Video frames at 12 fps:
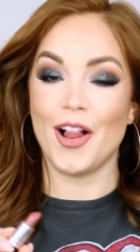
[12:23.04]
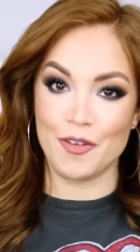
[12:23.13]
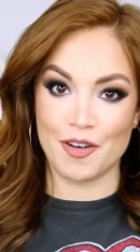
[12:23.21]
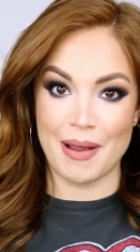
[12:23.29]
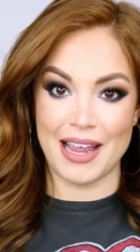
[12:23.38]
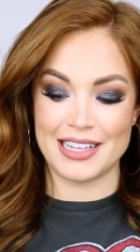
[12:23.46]
all
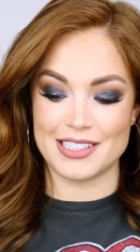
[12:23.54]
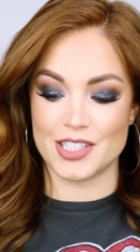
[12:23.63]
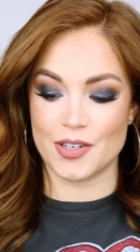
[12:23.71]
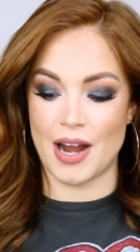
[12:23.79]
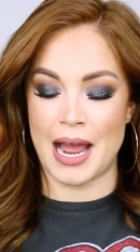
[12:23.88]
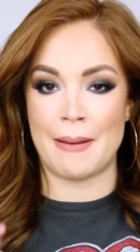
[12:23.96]
over my
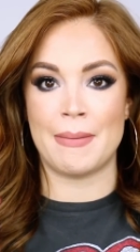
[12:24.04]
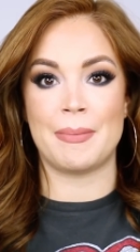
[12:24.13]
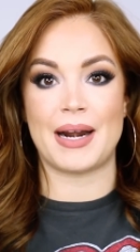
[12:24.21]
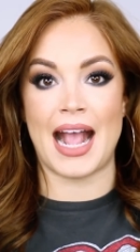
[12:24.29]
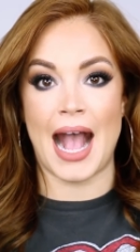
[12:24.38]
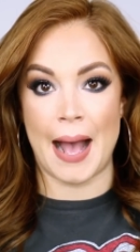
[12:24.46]
Instagram,
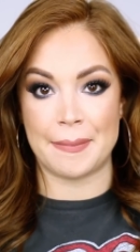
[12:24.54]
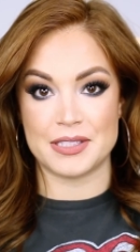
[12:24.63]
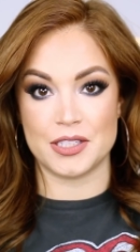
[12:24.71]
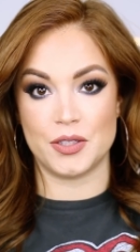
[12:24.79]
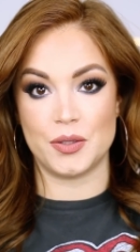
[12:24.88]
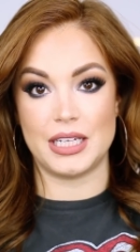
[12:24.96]
but I
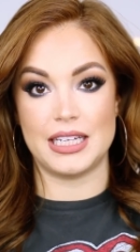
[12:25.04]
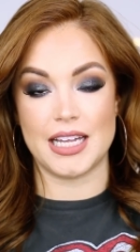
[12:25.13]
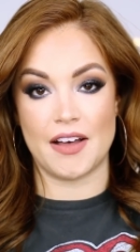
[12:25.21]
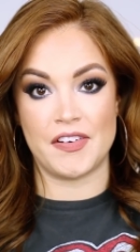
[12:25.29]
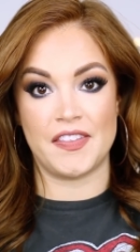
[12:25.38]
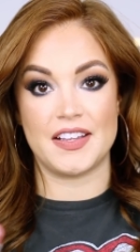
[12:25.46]
absolutely
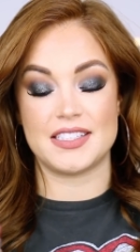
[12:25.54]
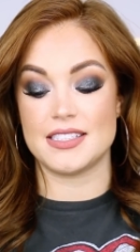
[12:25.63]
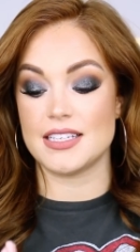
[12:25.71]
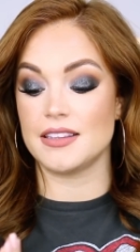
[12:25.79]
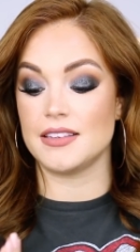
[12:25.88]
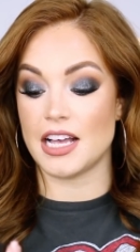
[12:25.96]
love it. This
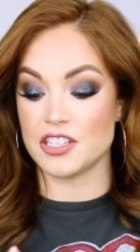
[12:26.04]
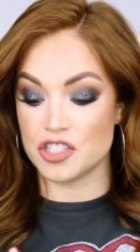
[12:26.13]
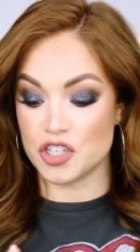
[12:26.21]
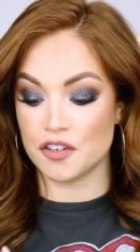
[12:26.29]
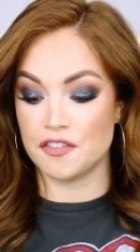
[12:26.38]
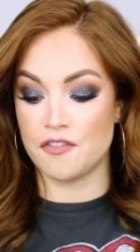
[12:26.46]
is a
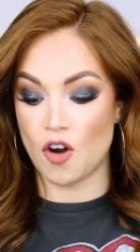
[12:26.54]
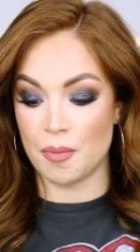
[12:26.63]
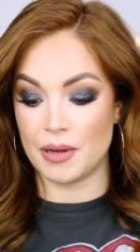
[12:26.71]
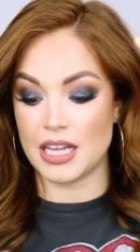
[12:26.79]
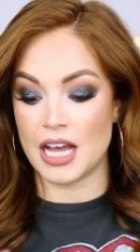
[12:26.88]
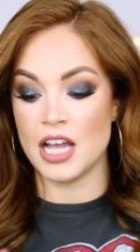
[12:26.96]
luster
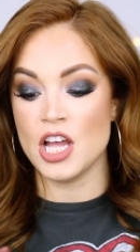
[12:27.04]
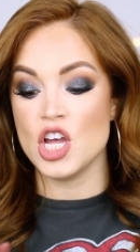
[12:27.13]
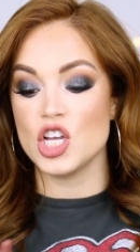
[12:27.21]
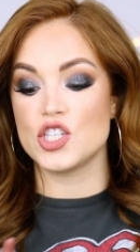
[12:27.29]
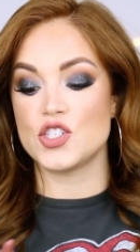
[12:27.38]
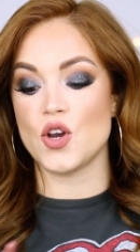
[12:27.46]
formula.
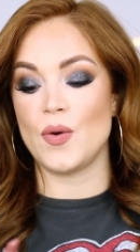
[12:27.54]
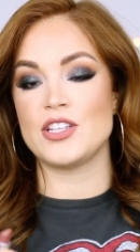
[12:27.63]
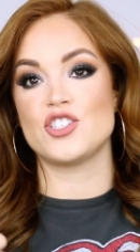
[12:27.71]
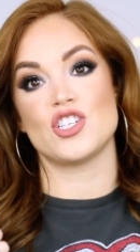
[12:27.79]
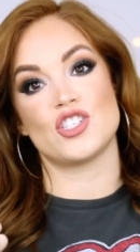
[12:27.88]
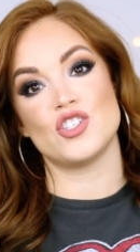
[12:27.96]
So
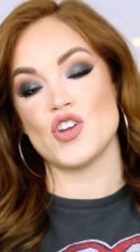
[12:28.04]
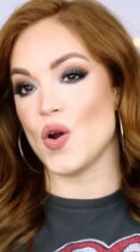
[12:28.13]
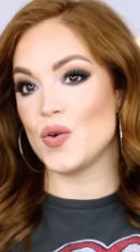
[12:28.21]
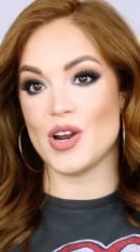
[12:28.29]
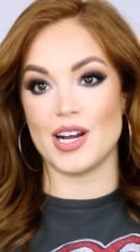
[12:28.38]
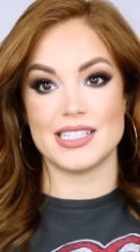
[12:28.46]
it's just
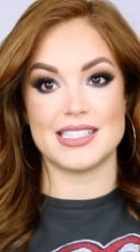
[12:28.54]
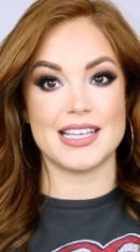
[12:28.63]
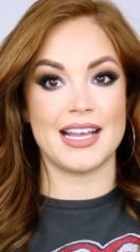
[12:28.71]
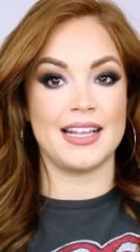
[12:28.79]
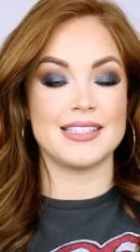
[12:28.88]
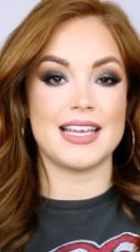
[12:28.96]
no
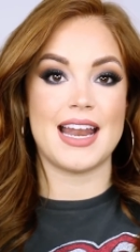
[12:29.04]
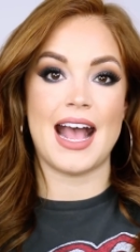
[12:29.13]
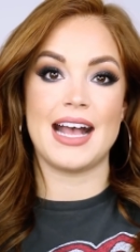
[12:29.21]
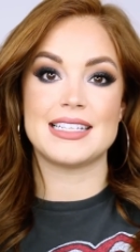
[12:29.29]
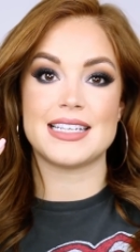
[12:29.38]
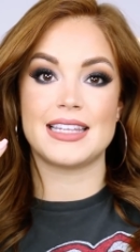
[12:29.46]
nonsense. It
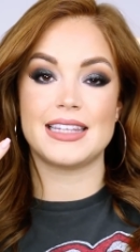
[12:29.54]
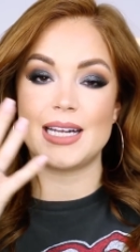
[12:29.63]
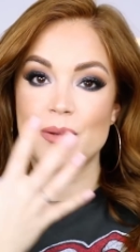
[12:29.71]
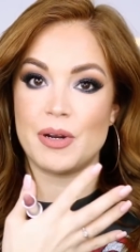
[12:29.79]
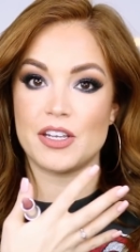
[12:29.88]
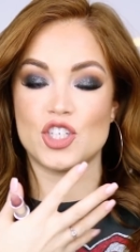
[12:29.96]
has a
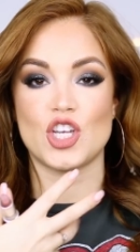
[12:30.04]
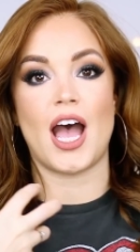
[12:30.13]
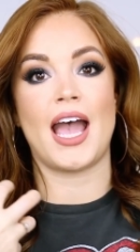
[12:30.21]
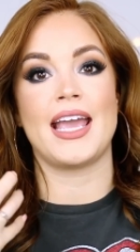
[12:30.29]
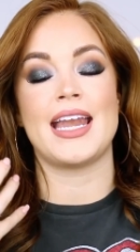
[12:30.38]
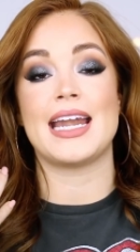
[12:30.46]
little bit of
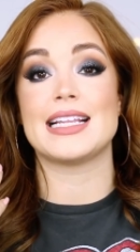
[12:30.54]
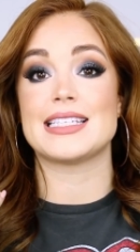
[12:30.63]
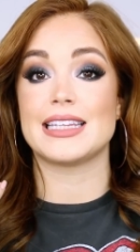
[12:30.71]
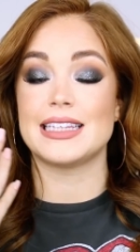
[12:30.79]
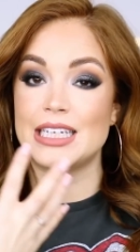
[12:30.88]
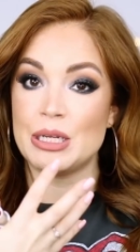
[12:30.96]
shine and it's
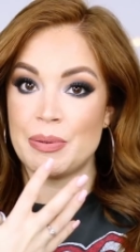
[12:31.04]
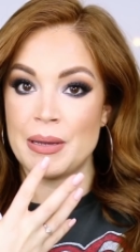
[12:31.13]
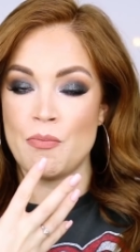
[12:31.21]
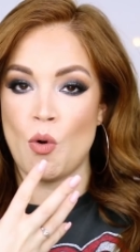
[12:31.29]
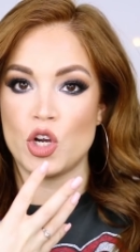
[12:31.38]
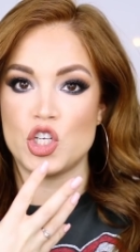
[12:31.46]
a little
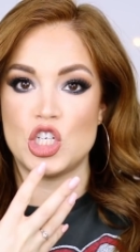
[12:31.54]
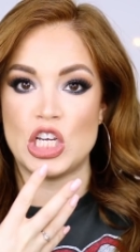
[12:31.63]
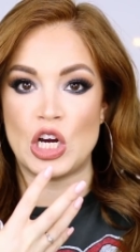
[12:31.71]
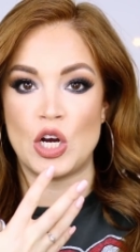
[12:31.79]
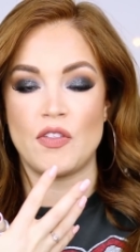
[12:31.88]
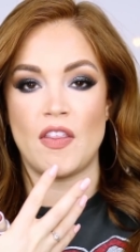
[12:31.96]
bit more
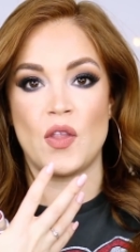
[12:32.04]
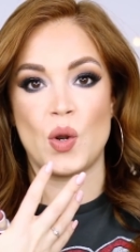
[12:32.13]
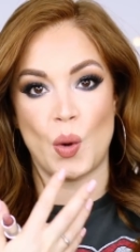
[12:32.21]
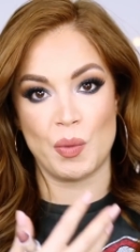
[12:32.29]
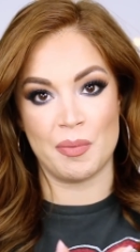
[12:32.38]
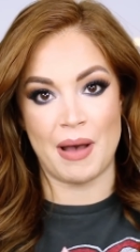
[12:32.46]
sheer than the
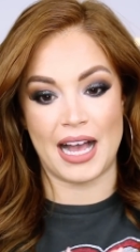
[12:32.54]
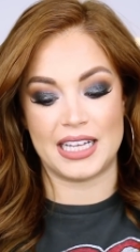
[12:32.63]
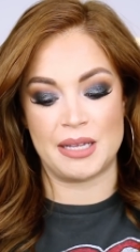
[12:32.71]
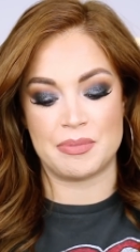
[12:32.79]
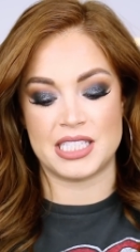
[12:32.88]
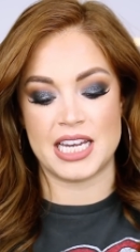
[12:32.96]
normal MAC
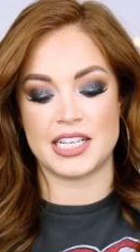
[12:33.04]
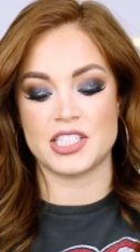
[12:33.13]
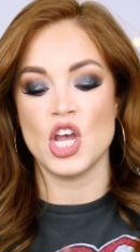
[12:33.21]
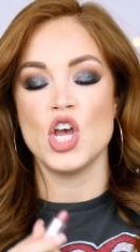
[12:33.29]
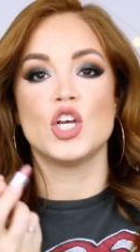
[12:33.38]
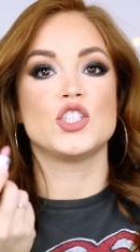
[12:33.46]

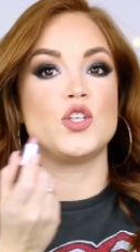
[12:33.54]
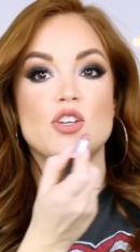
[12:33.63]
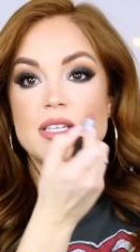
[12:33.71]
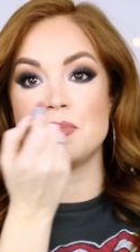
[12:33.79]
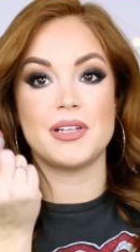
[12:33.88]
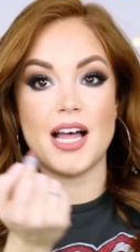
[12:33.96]
lipsticks. So you
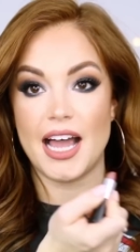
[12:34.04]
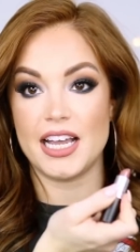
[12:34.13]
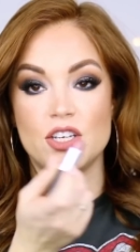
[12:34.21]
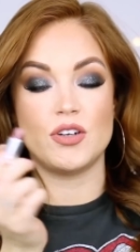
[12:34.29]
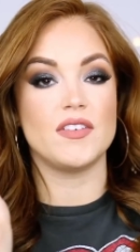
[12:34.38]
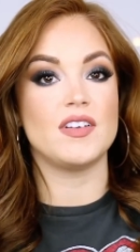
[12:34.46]
just apply
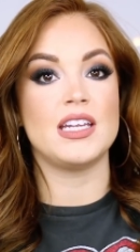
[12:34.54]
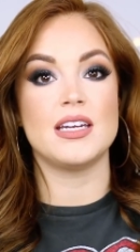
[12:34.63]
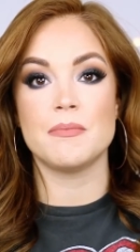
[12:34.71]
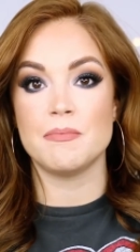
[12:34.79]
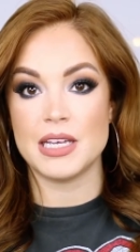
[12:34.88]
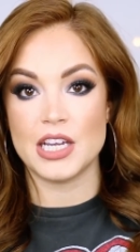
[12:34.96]
it. You don't even
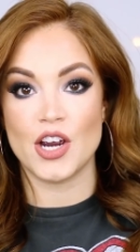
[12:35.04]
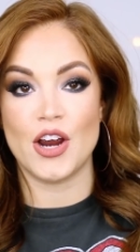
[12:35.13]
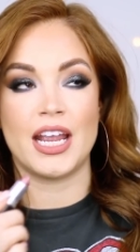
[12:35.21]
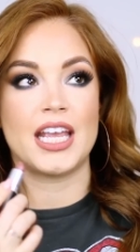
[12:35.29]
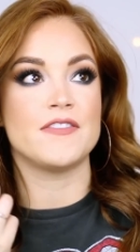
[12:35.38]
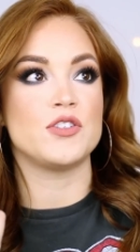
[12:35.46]
need a mirror.
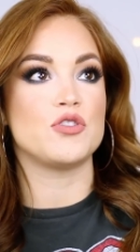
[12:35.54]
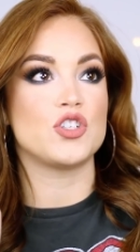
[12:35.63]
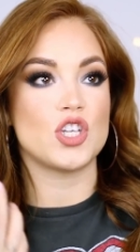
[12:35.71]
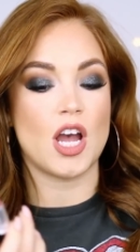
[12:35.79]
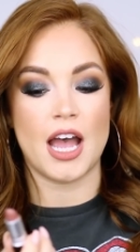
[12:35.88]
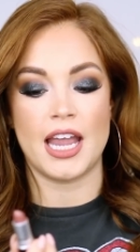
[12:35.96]
It gives you
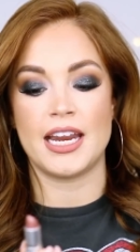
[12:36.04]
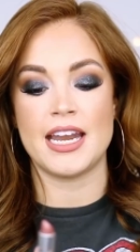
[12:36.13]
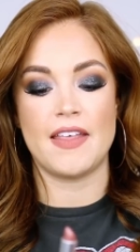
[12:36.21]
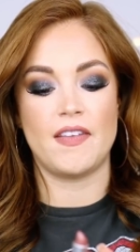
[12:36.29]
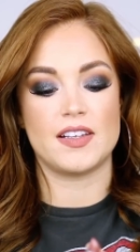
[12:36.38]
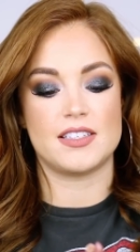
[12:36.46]

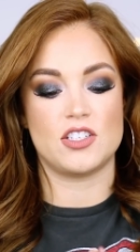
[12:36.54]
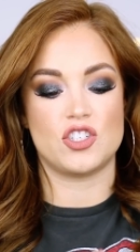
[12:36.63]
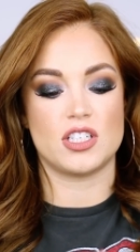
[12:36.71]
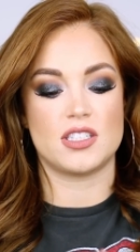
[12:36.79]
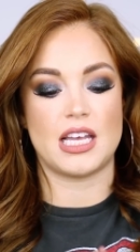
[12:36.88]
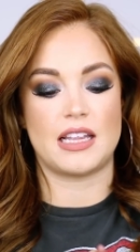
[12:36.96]
shine and this this is
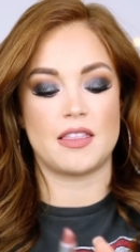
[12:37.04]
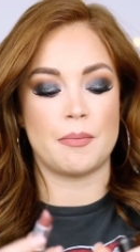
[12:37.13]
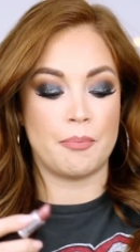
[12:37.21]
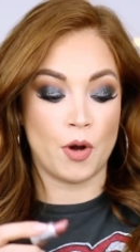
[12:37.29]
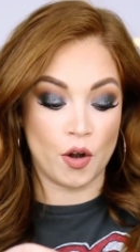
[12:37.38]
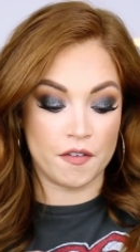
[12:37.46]
just like the
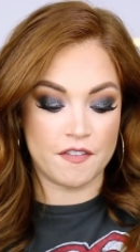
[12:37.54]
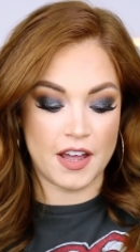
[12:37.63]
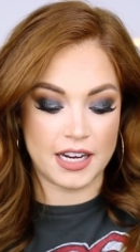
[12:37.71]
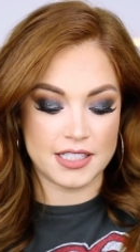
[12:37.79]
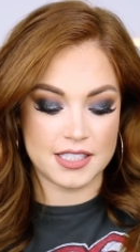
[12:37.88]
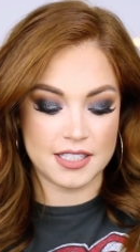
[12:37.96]

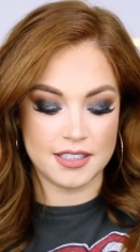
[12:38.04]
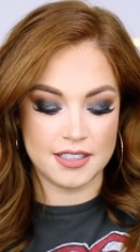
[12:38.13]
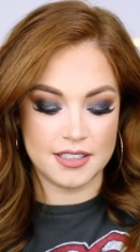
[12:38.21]
perfect